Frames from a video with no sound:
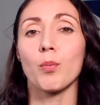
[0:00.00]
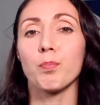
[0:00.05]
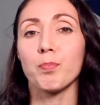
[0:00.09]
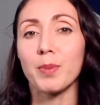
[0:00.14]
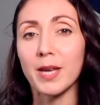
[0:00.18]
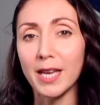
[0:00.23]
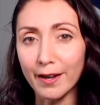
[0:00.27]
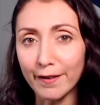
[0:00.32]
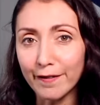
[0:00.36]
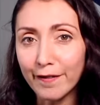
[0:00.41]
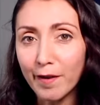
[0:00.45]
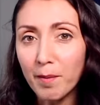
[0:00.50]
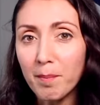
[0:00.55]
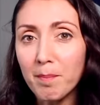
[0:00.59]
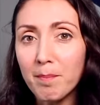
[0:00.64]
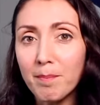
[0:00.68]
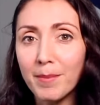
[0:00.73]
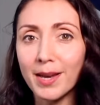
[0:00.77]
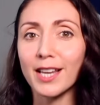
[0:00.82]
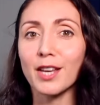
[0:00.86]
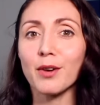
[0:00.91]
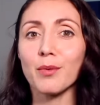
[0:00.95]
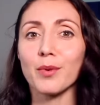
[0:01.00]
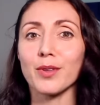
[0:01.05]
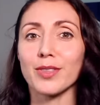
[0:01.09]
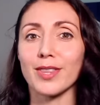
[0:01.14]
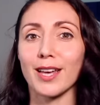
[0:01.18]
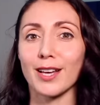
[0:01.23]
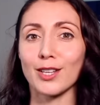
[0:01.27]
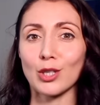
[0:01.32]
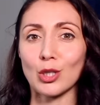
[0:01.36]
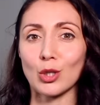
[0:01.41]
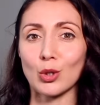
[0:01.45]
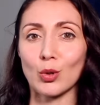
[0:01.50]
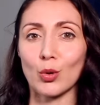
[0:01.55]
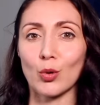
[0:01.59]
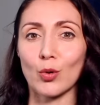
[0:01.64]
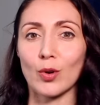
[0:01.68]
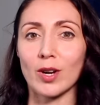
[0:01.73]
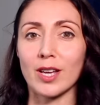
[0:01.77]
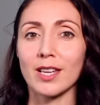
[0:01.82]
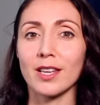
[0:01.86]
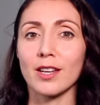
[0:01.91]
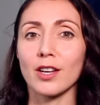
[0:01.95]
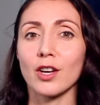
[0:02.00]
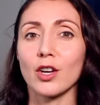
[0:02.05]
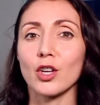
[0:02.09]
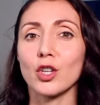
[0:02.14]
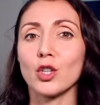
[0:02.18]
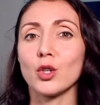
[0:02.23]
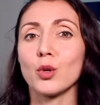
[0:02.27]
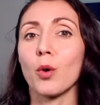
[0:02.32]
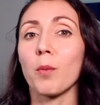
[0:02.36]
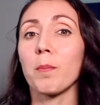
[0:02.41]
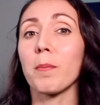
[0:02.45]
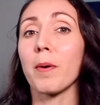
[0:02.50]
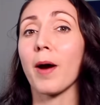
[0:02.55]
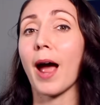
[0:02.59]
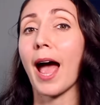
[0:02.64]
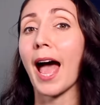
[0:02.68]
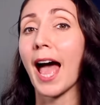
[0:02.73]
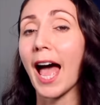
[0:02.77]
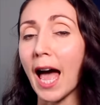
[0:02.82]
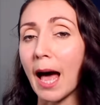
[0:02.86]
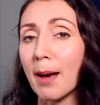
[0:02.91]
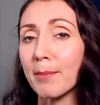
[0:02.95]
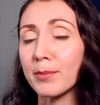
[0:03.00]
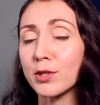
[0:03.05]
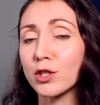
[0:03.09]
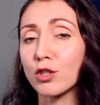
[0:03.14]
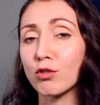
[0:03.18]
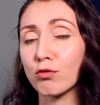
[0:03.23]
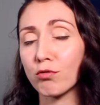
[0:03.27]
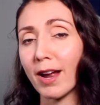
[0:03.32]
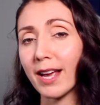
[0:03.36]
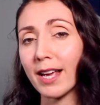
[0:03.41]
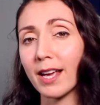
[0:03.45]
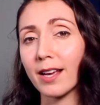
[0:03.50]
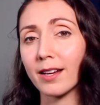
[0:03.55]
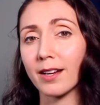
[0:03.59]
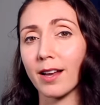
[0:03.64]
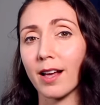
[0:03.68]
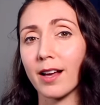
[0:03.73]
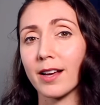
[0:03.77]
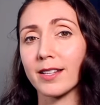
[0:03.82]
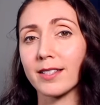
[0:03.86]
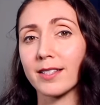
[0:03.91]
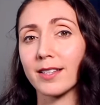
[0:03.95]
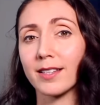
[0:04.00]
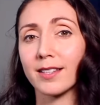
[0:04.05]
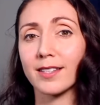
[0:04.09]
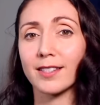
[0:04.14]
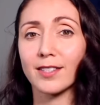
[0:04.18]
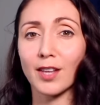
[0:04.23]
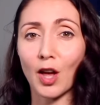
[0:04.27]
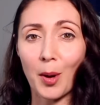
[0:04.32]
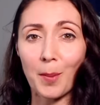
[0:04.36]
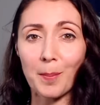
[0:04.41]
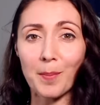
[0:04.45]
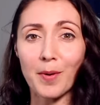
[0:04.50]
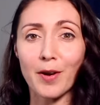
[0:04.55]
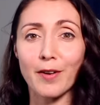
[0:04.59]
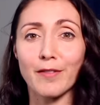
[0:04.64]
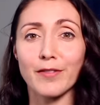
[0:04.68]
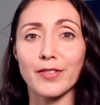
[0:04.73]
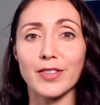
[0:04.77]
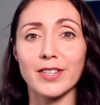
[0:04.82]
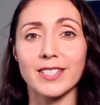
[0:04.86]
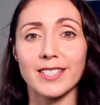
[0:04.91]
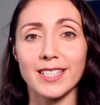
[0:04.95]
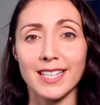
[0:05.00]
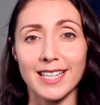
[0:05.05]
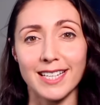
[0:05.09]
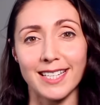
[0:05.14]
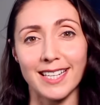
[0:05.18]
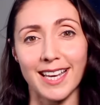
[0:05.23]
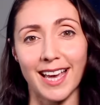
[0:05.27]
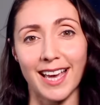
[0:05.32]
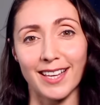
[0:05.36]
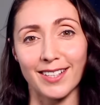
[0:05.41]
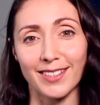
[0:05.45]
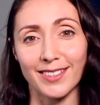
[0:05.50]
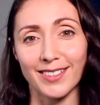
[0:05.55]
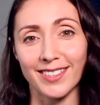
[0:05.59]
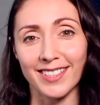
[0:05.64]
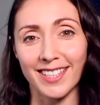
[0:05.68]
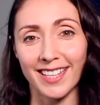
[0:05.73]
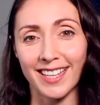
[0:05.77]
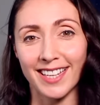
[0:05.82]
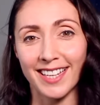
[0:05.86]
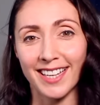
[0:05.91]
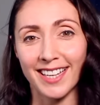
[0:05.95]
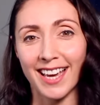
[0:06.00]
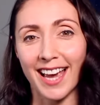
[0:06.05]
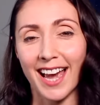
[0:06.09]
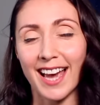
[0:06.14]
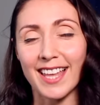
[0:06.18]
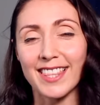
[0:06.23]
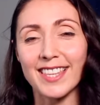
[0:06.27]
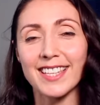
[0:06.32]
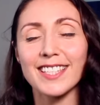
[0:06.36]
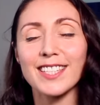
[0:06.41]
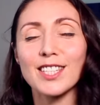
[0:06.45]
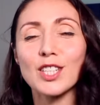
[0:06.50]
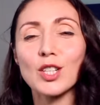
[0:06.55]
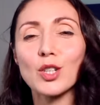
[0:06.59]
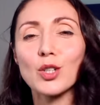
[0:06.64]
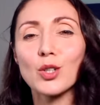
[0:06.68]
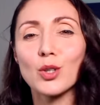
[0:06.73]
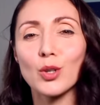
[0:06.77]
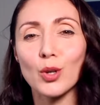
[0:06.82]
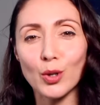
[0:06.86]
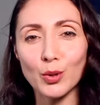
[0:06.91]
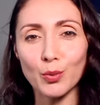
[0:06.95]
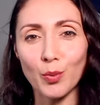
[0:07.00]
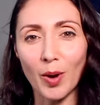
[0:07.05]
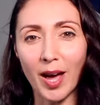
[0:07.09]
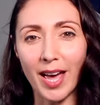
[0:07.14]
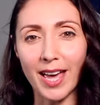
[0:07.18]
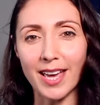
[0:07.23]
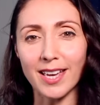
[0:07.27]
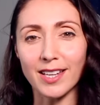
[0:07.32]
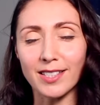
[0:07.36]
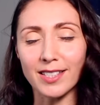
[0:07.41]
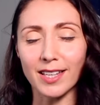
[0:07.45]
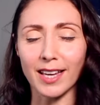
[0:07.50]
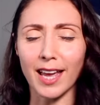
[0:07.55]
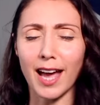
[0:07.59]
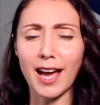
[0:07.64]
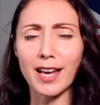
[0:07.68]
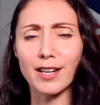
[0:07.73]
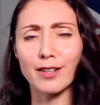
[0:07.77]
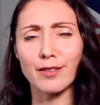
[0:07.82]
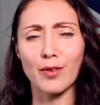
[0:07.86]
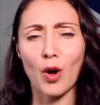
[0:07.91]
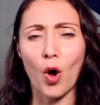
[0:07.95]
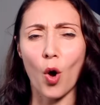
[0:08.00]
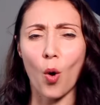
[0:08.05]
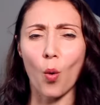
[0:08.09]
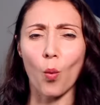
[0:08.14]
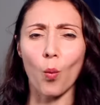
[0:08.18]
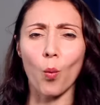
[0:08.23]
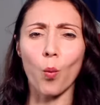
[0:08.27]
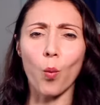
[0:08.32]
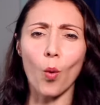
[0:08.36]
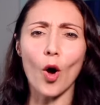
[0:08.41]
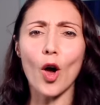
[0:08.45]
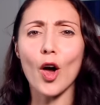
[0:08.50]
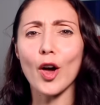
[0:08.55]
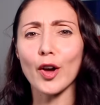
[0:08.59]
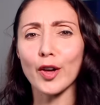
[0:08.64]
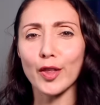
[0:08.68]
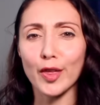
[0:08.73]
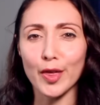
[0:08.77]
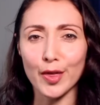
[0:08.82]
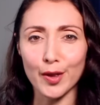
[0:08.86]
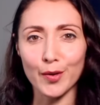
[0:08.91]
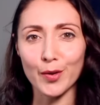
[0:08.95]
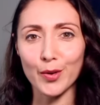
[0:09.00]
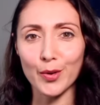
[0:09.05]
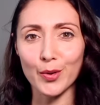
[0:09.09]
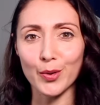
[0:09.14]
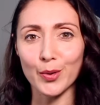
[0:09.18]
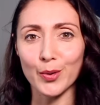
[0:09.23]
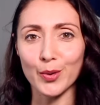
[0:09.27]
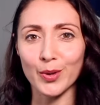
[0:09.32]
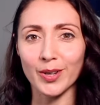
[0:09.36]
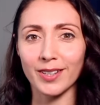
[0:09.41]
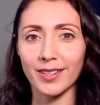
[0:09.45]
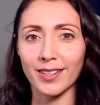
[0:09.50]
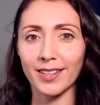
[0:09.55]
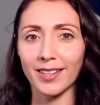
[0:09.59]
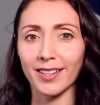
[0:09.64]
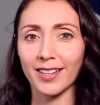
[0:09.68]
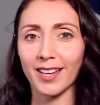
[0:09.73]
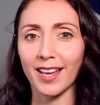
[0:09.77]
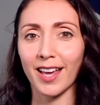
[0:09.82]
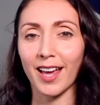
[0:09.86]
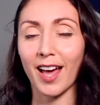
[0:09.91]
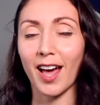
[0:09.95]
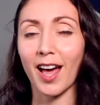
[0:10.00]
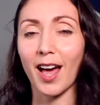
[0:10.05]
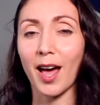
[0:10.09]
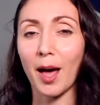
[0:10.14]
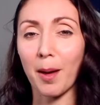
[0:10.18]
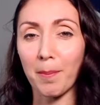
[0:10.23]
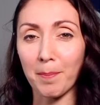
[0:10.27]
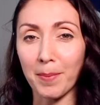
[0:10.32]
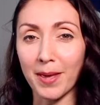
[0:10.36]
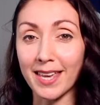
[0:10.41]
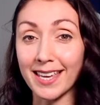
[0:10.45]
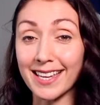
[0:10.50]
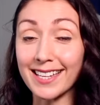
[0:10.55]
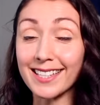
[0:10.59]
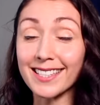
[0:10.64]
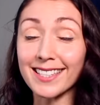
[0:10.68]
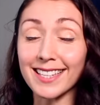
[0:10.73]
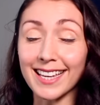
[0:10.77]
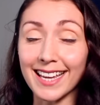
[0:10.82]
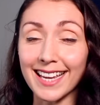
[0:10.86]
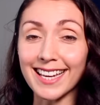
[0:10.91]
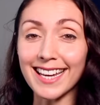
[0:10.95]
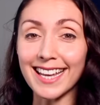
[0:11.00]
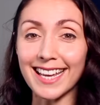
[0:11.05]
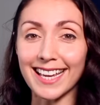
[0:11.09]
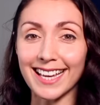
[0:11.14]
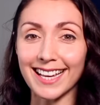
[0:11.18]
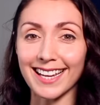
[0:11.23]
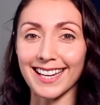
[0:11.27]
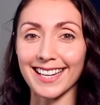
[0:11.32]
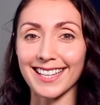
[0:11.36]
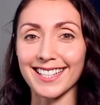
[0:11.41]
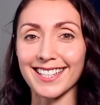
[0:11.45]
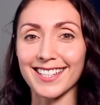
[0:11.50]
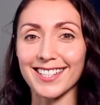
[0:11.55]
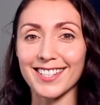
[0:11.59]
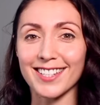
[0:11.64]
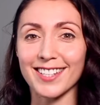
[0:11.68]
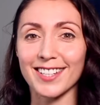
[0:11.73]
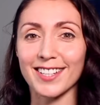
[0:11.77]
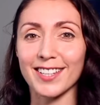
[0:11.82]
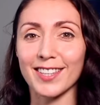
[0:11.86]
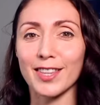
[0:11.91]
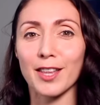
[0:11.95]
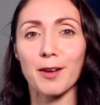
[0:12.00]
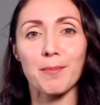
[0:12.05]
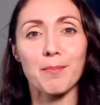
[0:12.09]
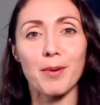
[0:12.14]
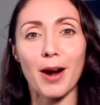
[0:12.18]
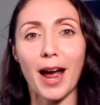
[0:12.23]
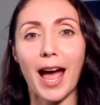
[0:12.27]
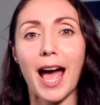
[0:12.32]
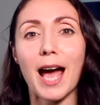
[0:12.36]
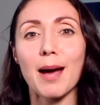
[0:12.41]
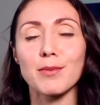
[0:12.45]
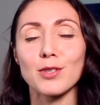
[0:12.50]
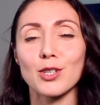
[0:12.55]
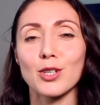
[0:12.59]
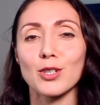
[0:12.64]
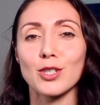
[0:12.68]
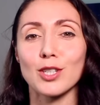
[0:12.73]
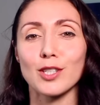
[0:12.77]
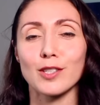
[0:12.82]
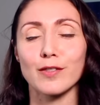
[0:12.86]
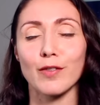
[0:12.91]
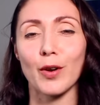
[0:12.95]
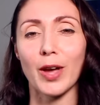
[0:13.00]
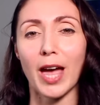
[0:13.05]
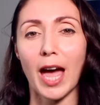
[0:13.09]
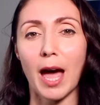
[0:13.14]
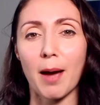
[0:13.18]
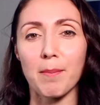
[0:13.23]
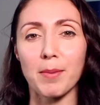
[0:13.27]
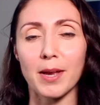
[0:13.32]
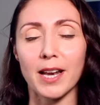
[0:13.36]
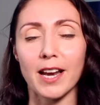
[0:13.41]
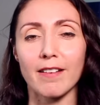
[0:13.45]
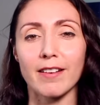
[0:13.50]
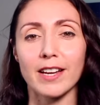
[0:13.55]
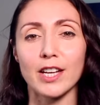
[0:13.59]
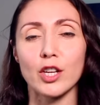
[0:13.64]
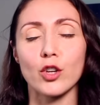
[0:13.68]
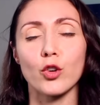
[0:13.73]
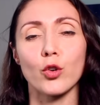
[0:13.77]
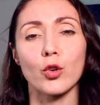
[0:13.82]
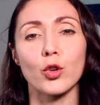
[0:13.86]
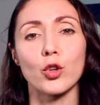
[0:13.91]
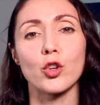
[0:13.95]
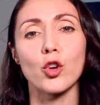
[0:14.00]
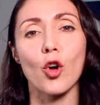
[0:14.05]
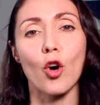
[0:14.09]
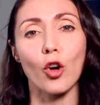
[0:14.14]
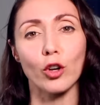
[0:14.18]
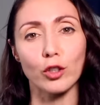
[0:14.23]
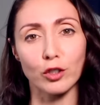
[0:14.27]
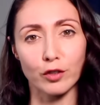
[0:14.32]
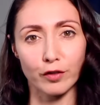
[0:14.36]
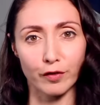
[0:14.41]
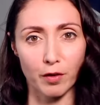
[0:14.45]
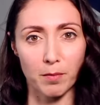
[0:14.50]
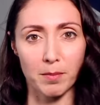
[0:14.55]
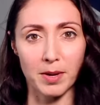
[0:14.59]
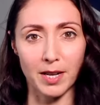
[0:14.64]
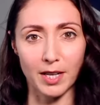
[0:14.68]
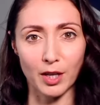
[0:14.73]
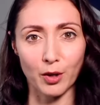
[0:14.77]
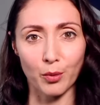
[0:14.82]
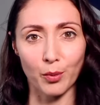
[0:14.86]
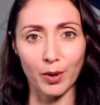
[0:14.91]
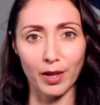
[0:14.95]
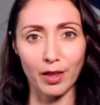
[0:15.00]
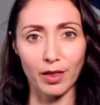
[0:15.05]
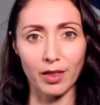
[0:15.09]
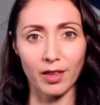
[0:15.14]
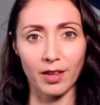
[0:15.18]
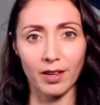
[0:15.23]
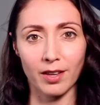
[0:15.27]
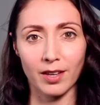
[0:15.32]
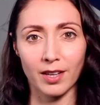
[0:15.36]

Being familiar with that story, you'll perhaps recognise some of the details. And this is a good way to kind of work through a piece in English that perhaps uses vocabulary you're not familiar with.